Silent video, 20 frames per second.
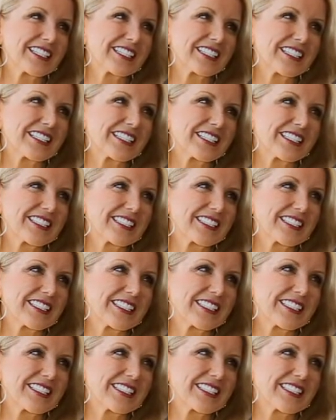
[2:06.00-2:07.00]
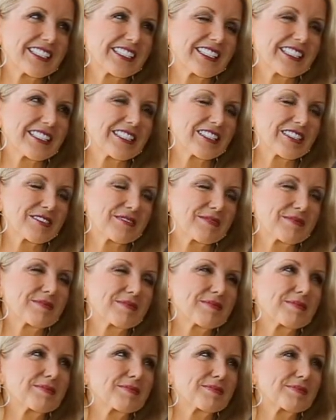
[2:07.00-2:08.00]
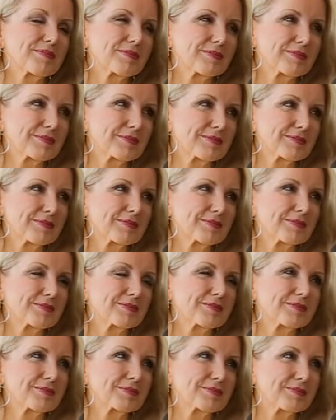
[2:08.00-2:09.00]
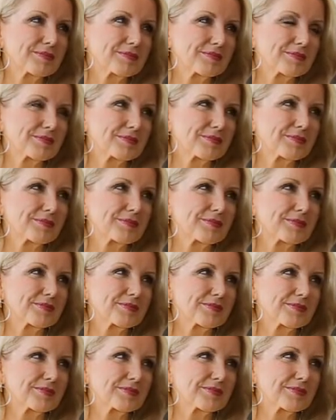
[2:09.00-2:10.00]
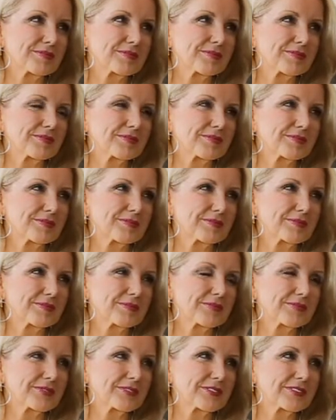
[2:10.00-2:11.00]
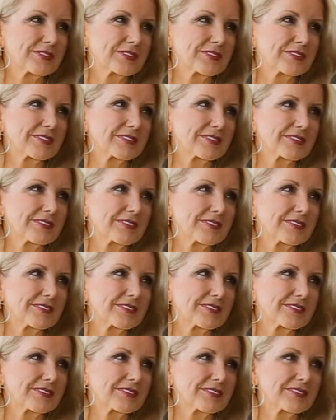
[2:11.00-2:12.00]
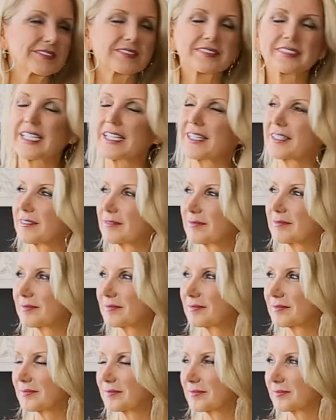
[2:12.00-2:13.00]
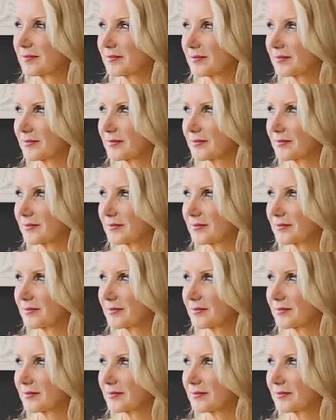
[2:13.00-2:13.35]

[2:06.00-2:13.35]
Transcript: [no speech]